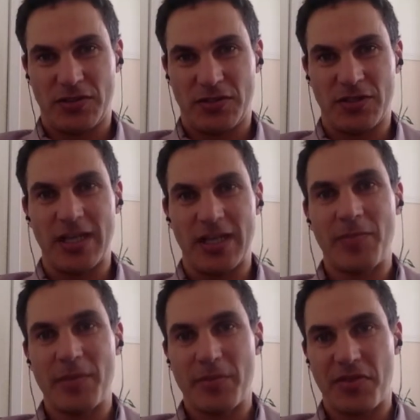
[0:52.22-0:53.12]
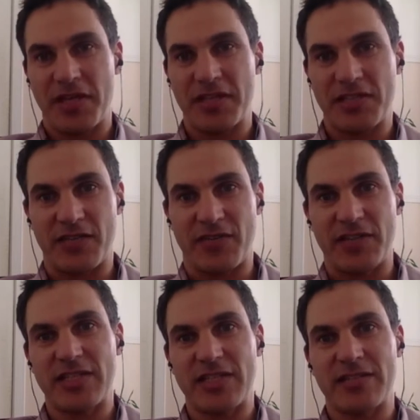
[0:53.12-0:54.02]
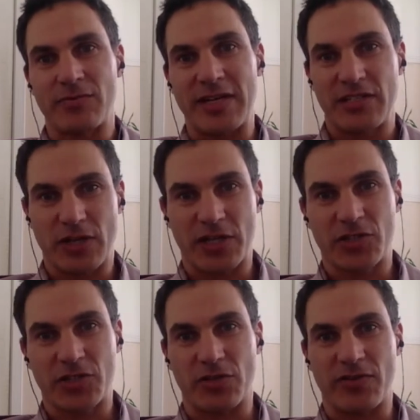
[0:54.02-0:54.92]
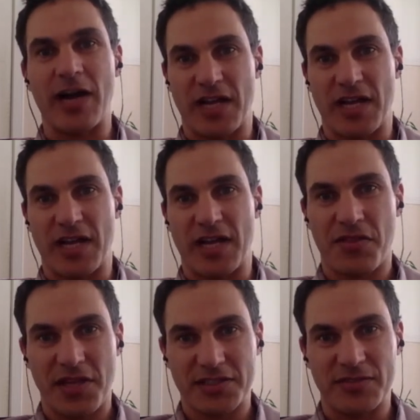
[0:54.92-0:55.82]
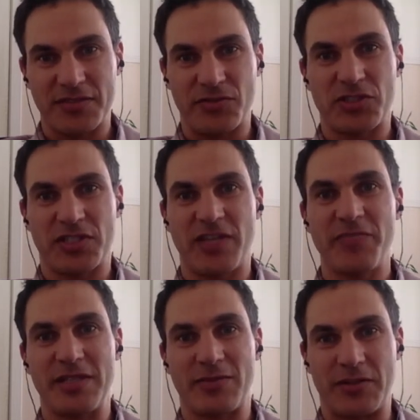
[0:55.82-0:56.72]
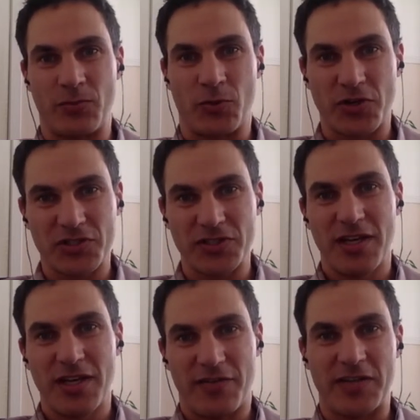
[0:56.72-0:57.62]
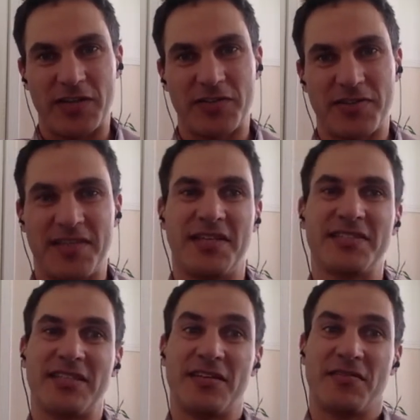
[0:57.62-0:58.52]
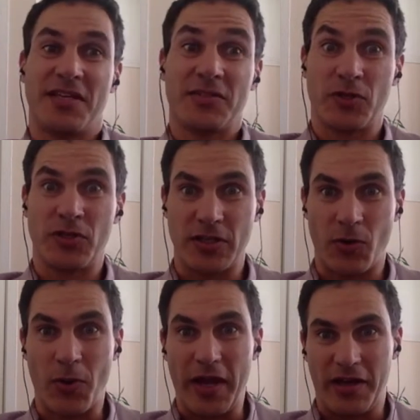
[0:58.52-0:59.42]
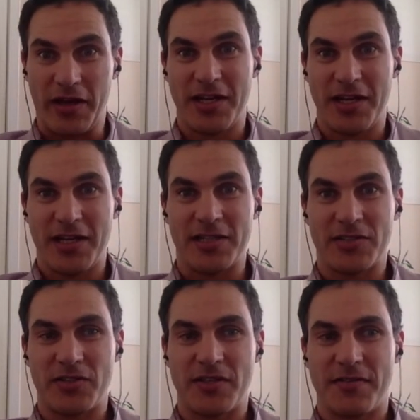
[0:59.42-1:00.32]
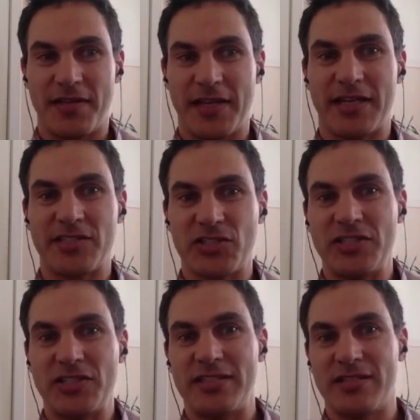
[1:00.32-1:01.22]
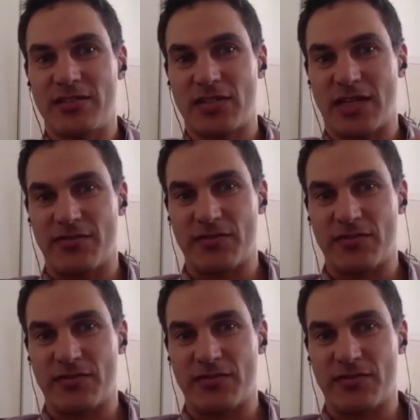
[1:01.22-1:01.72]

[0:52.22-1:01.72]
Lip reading: A lot of people think it's like, if I just got the right structure of how to say things, if you just give me the right words of how to say things, and then things were going to go well. And so they think I just need this kind of